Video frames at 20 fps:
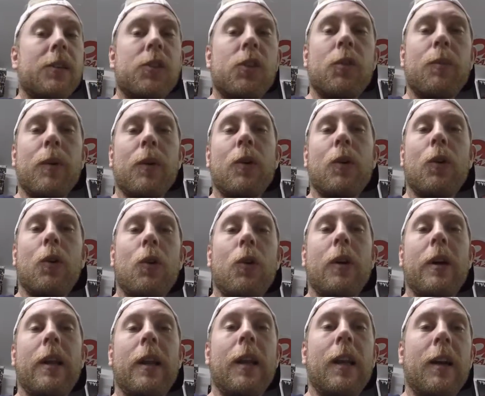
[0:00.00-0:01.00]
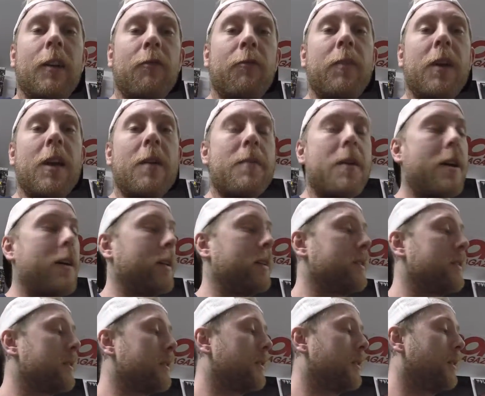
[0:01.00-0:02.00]
super cool and love
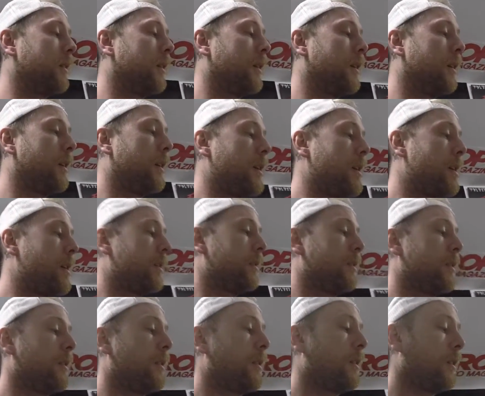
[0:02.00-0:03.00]
BMX, and